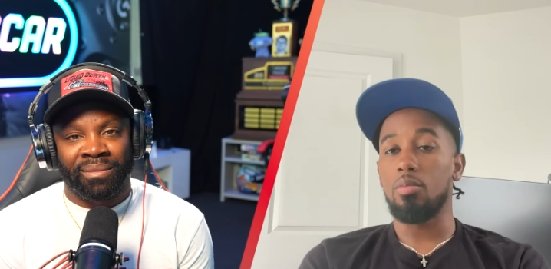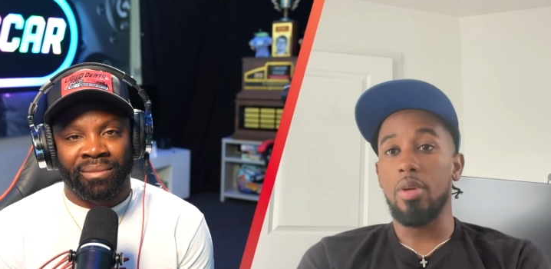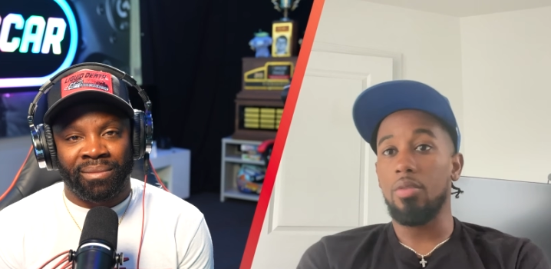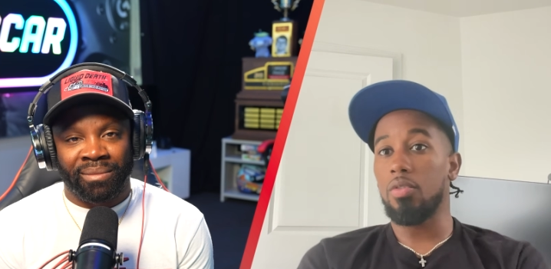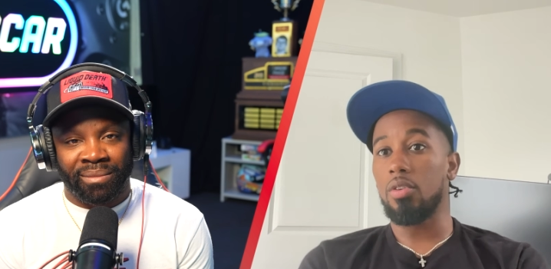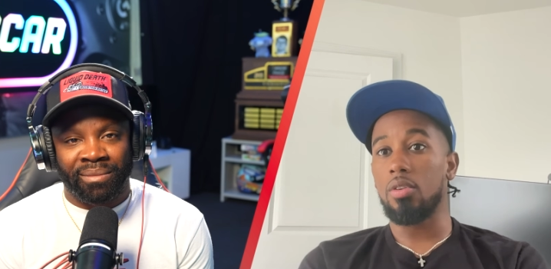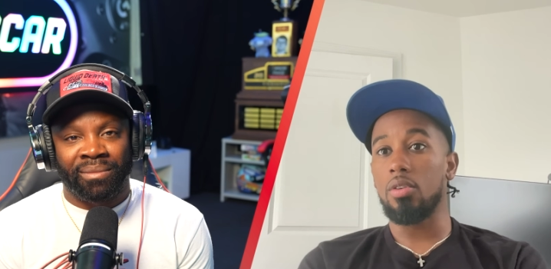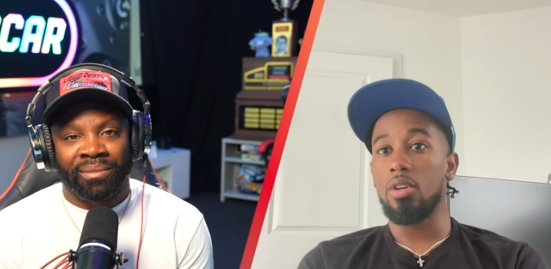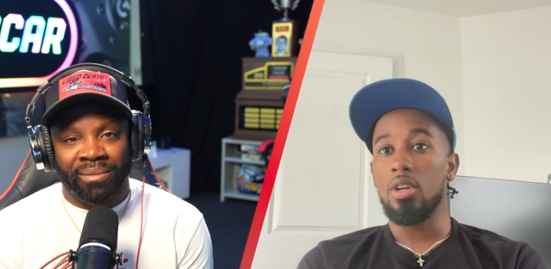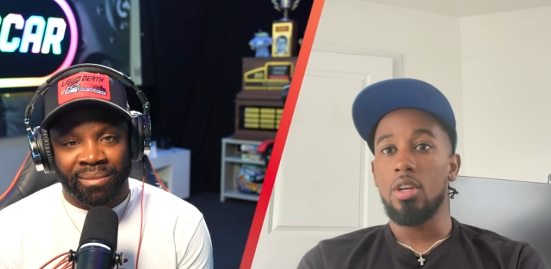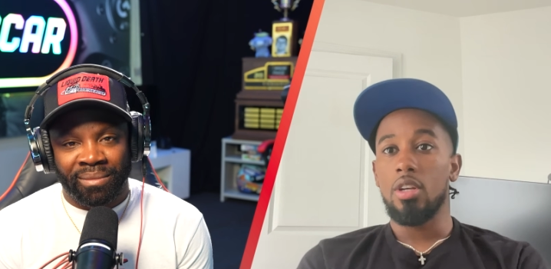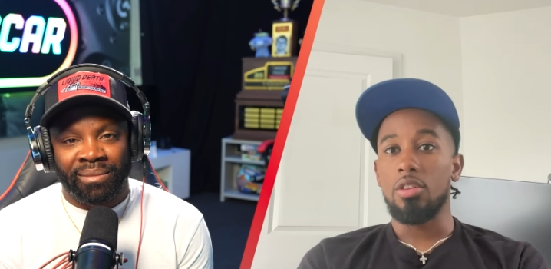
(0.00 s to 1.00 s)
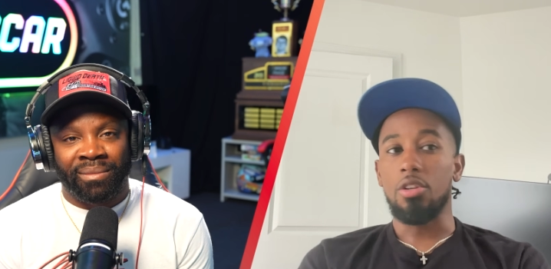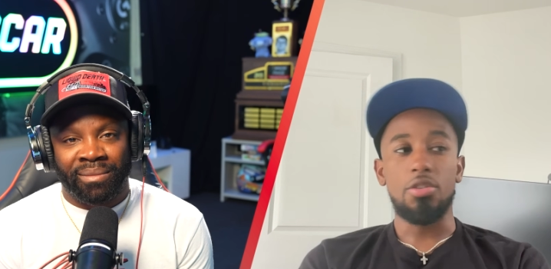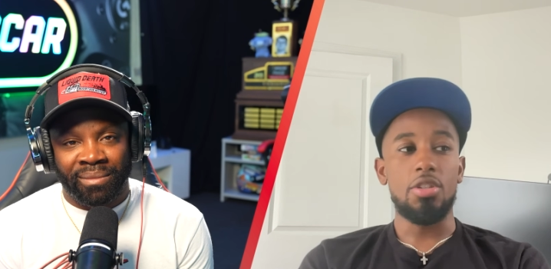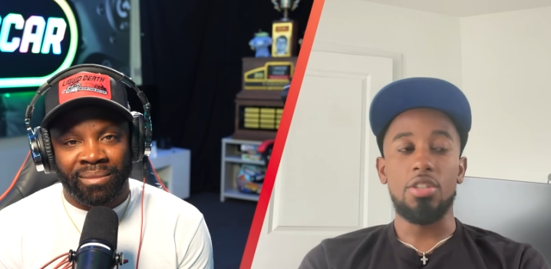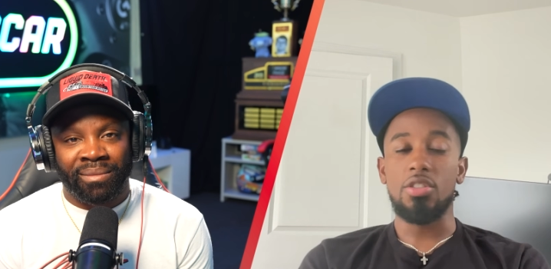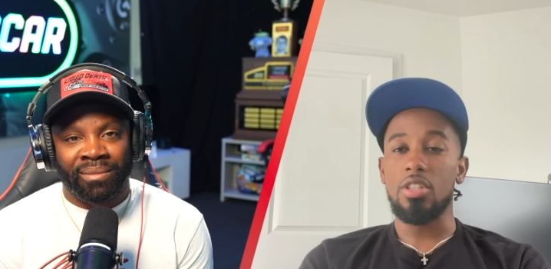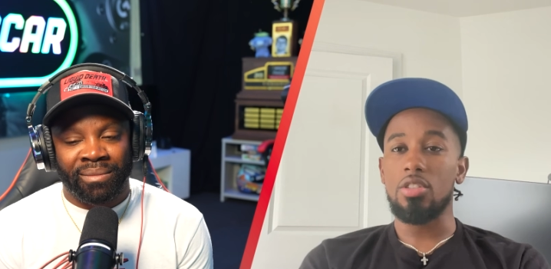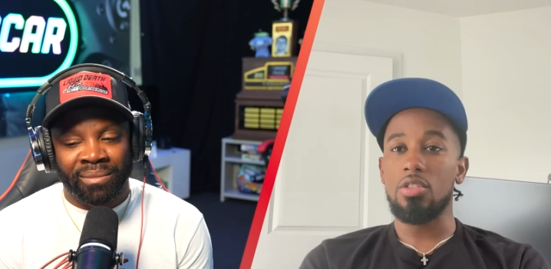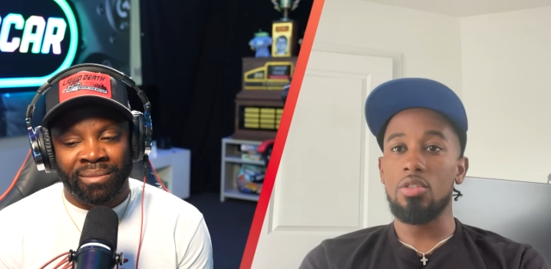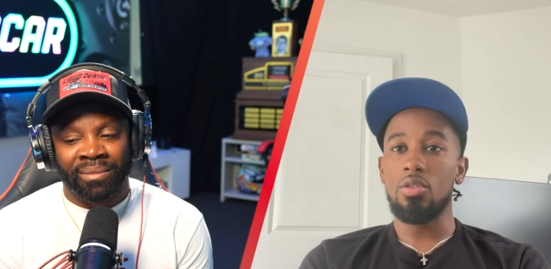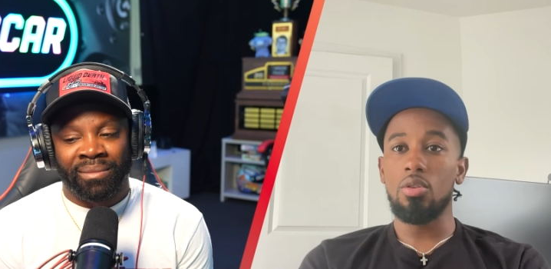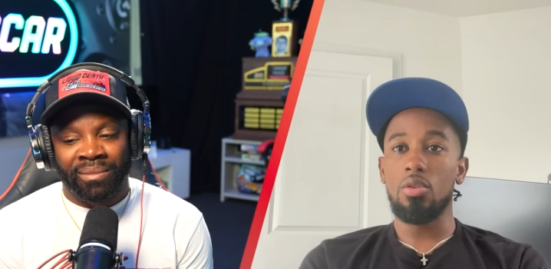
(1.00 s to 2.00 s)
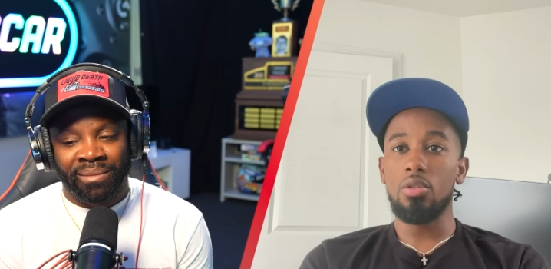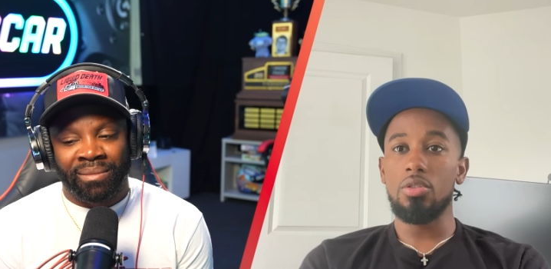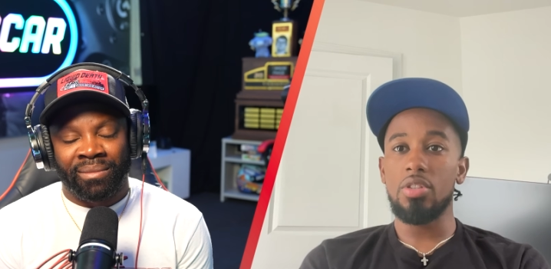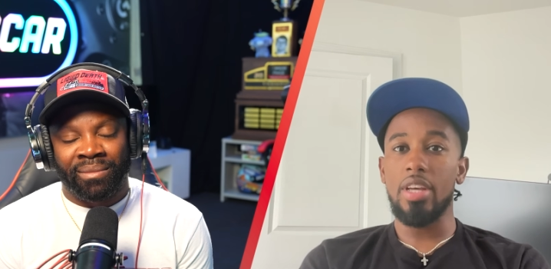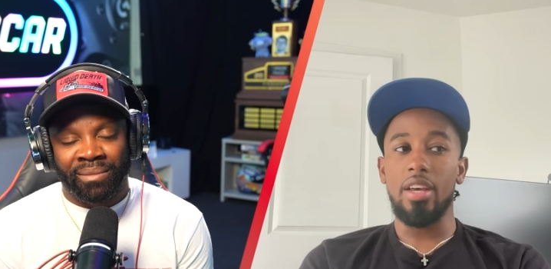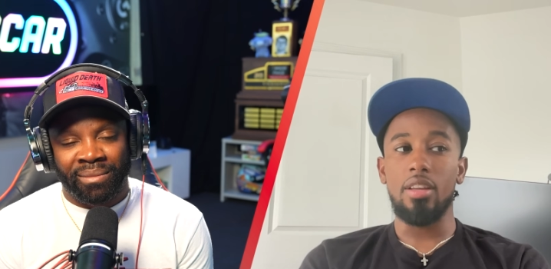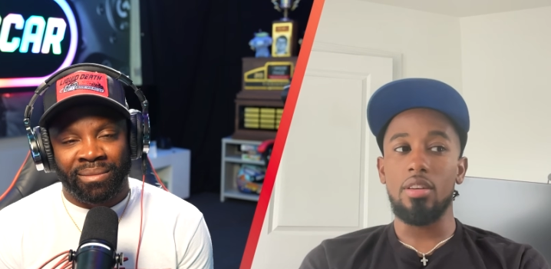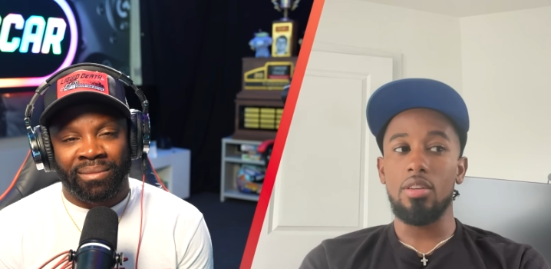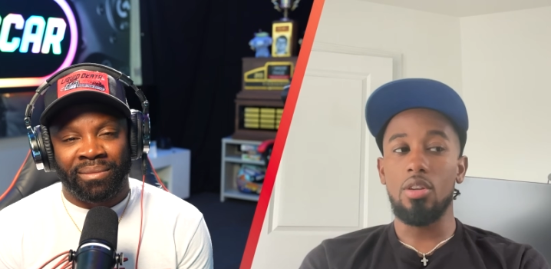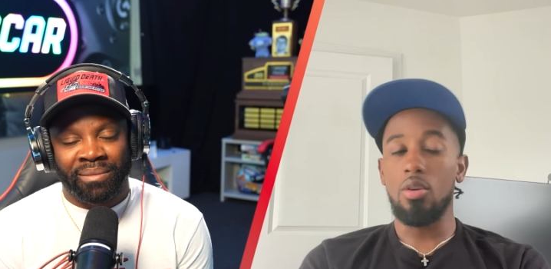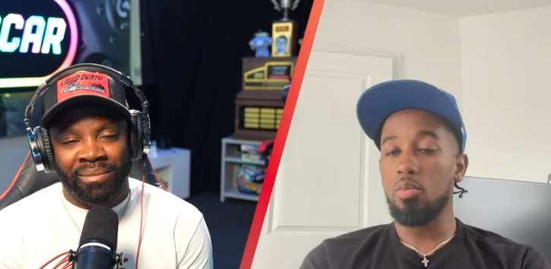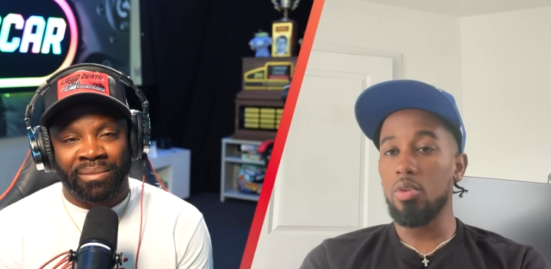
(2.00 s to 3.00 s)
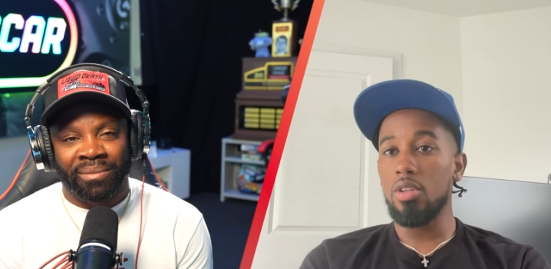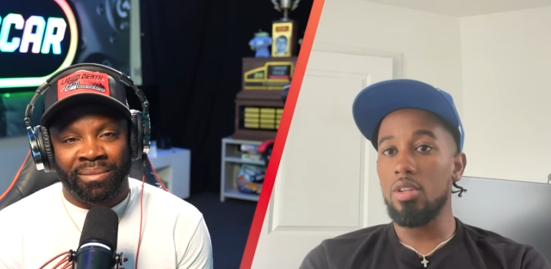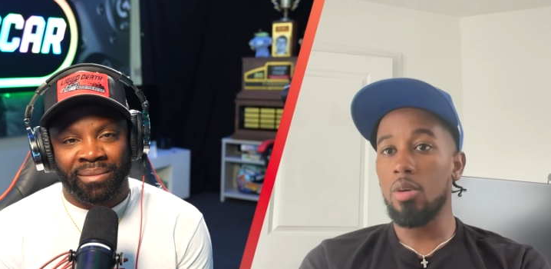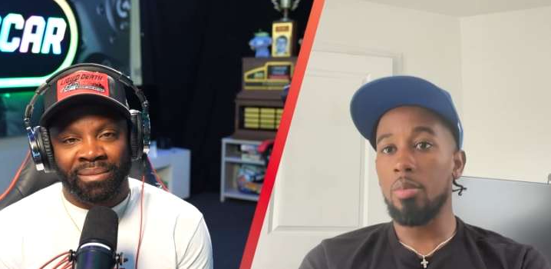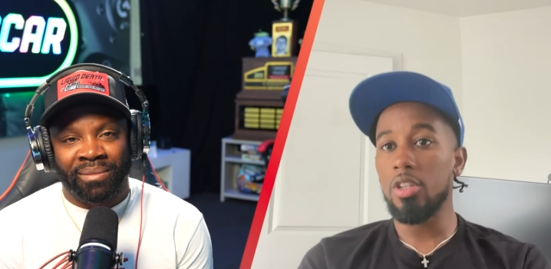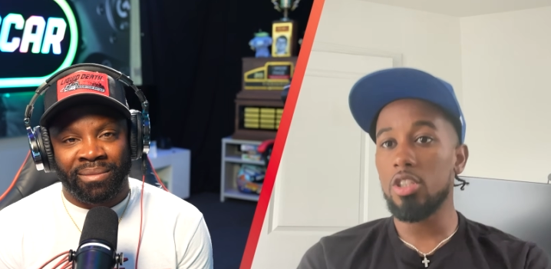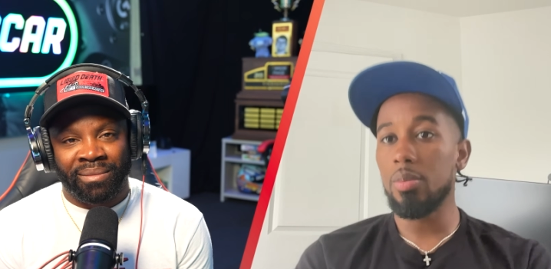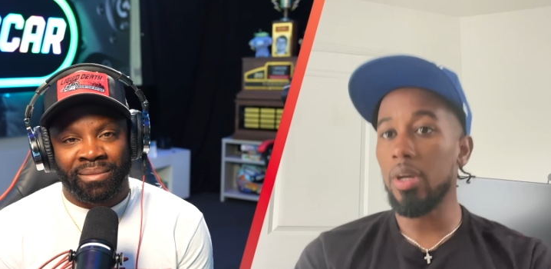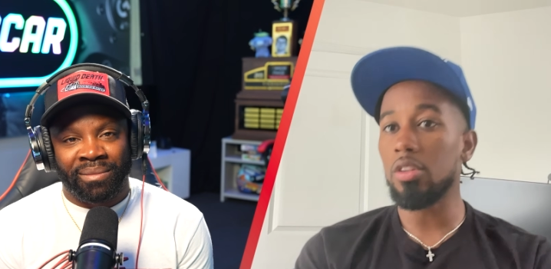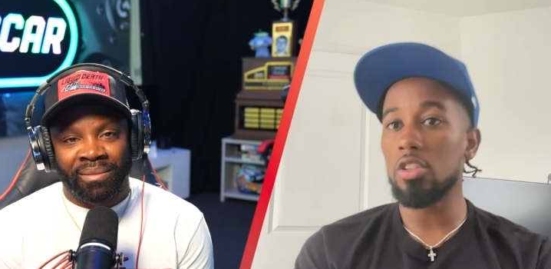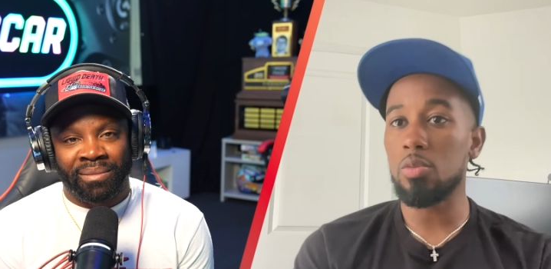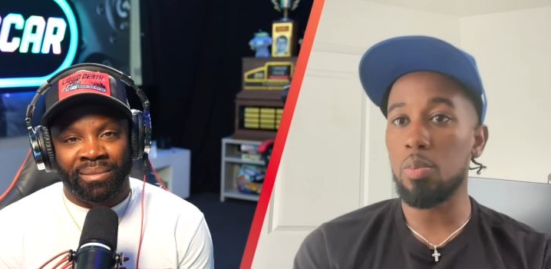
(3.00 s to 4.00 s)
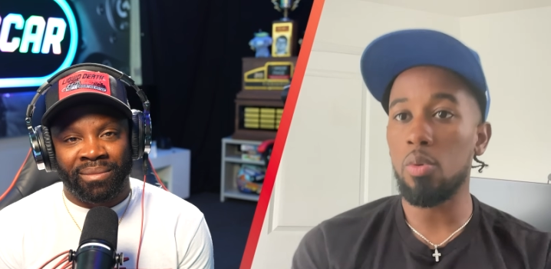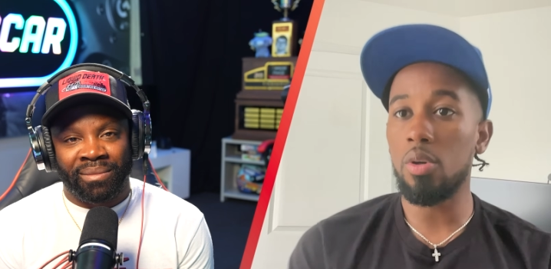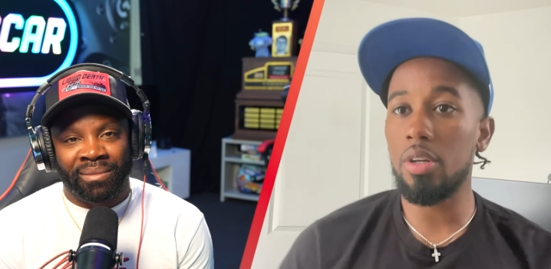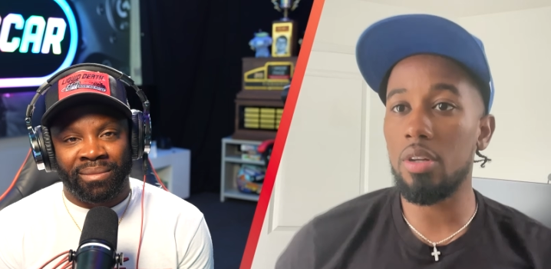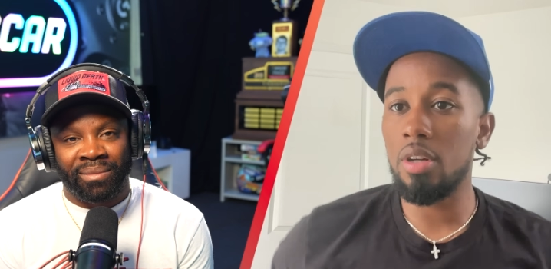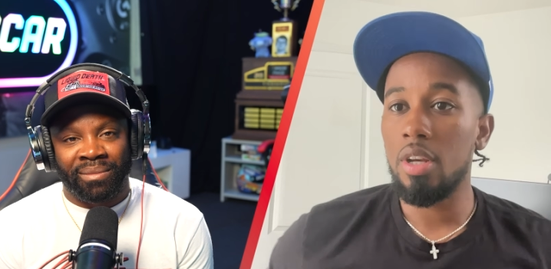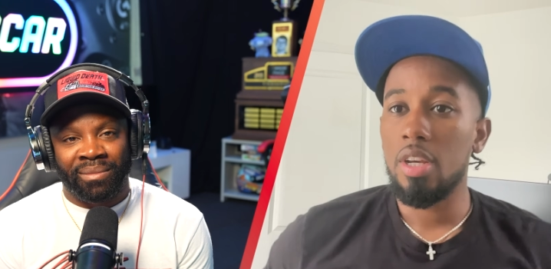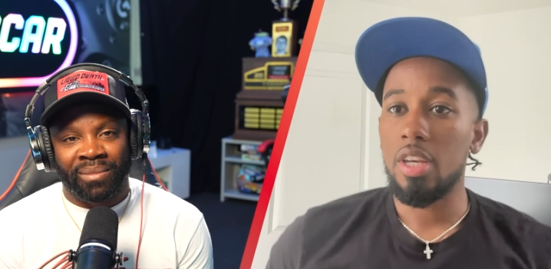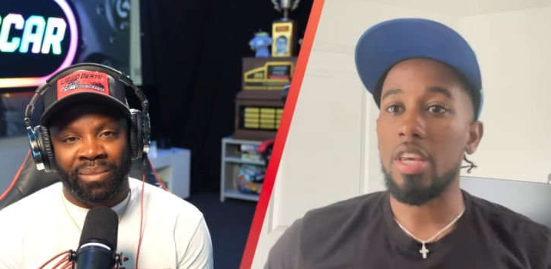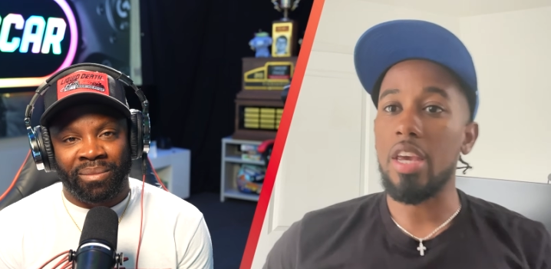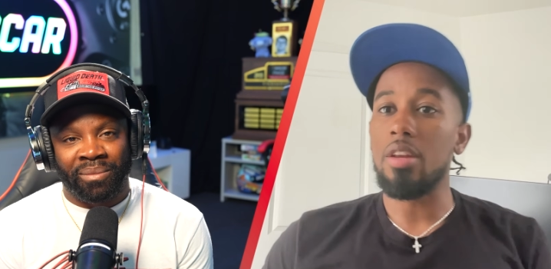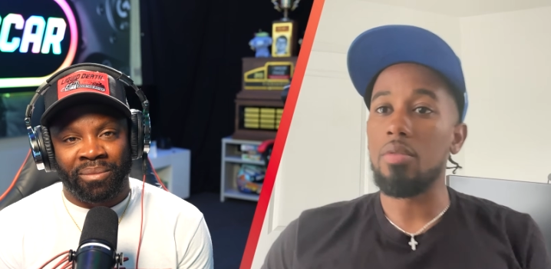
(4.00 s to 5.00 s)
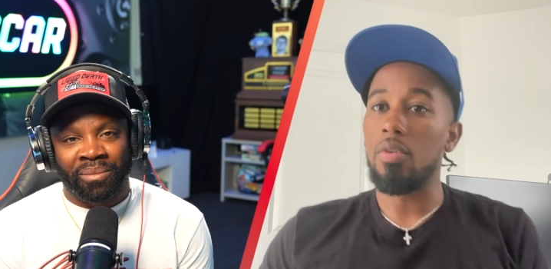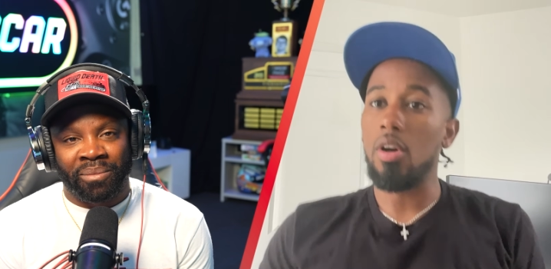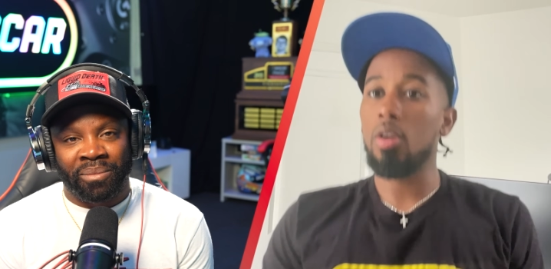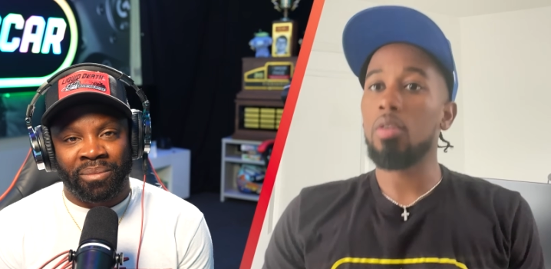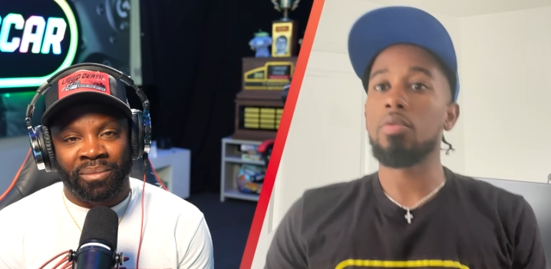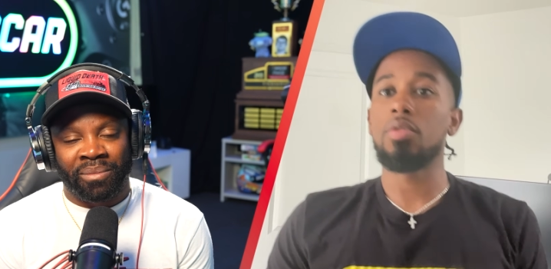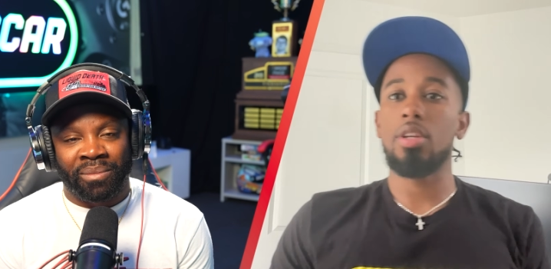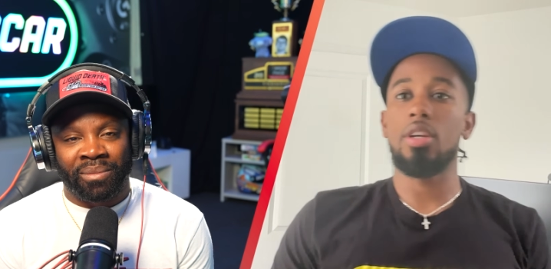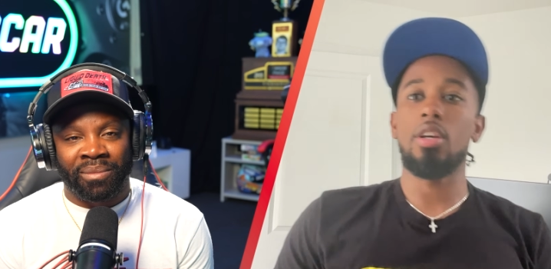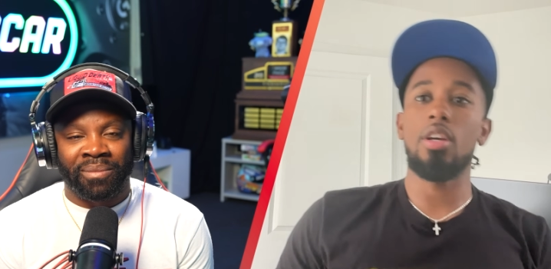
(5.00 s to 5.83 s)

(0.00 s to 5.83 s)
Speaker 1: meant for 13-16 year olds that don't really know much about the sport and can get involved,